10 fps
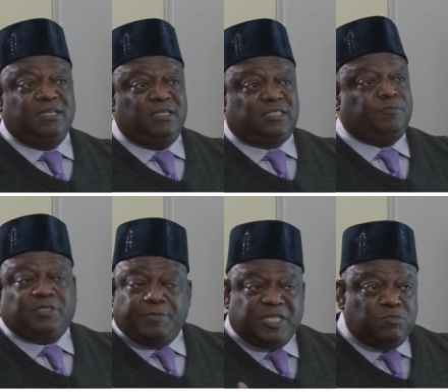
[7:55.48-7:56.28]

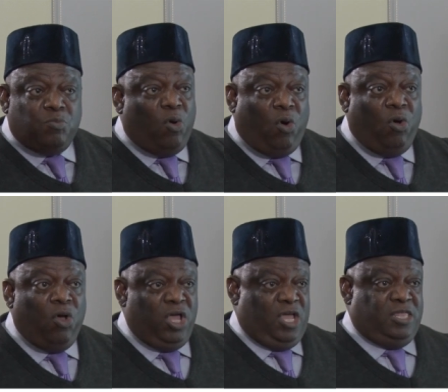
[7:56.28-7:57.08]
sometimes
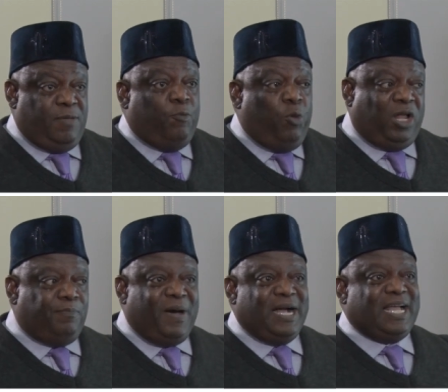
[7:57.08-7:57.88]
more. The
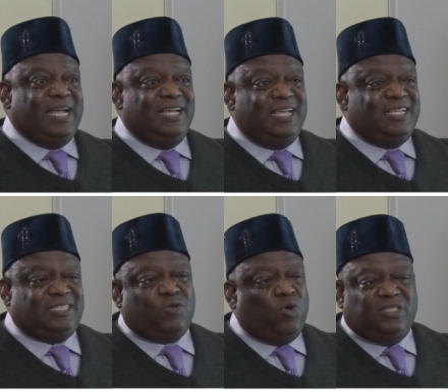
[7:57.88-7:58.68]
World
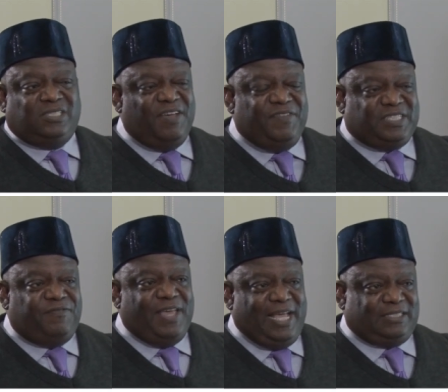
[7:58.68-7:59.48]
Bank's
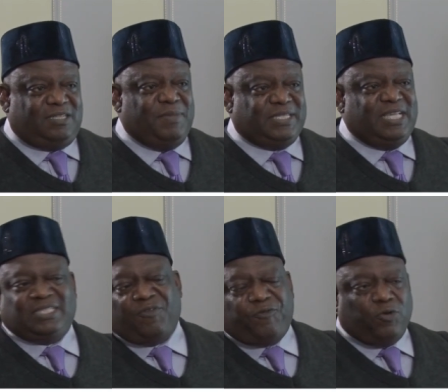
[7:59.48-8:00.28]
conservative estimate is
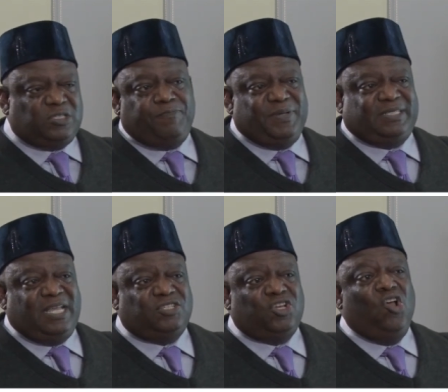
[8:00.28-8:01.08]
that 40%